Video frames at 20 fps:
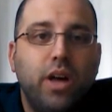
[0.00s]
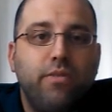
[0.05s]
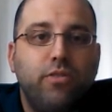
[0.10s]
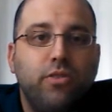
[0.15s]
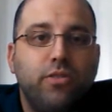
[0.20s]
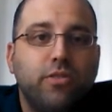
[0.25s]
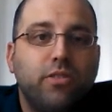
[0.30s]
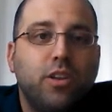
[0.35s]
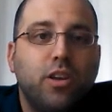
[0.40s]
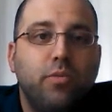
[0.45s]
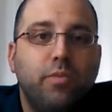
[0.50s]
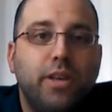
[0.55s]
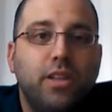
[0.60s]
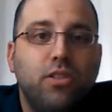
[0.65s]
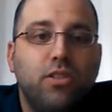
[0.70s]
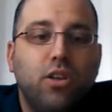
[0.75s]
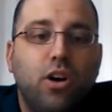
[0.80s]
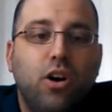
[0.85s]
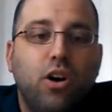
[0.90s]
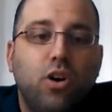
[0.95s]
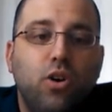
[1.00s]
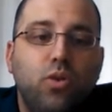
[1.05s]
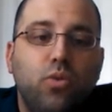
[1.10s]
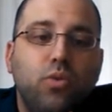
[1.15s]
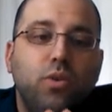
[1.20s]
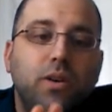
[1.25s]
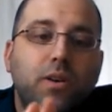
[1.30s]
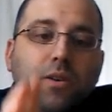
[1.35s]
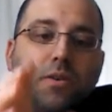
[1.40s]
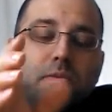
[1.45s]
level is going to be
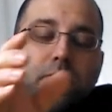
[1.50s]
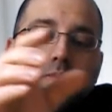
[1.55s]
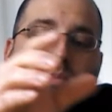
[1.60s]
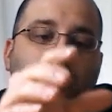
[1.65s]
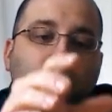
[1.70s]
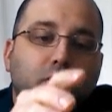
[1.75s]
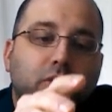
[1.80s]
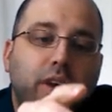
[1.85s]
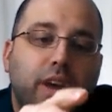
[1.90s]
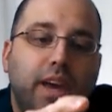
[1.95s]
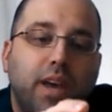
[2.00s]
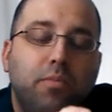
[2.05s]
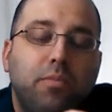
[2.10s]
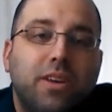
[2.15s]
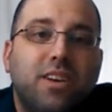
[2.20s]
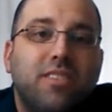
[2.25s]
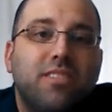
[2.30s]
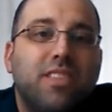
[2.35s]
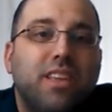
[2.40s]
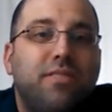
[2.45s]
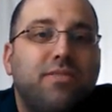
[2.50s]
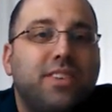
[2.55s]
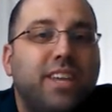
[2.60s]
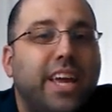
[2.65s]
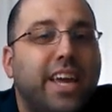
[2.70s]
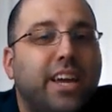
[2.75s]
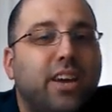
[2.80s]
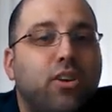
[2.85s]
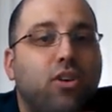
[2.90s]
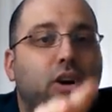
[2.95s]
low, okay, because they've
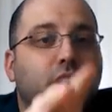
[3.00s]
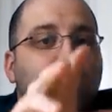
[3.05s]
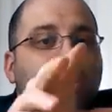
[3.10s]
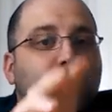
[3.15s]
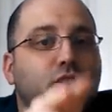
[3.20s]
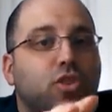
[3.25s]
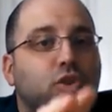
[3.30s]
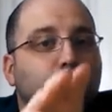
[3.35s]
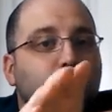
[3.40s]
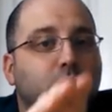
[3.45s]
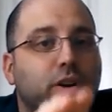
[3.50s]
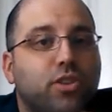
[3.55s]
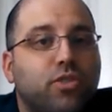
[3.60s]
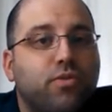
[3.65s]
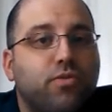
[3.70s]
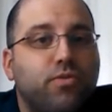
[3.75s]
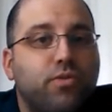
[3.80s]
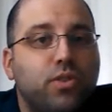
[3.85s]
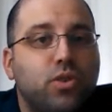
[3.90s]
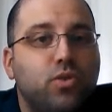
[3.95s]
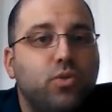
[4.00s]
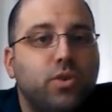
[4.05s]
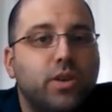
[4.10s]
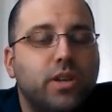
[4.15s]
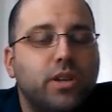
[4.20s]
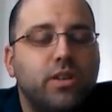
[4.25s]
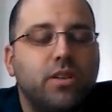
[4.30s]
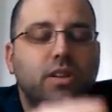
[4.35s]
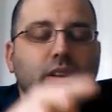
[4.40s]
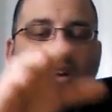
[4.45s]
taken on too much
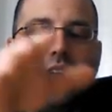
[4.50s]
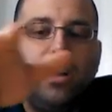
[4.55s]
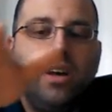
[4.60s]
fluid.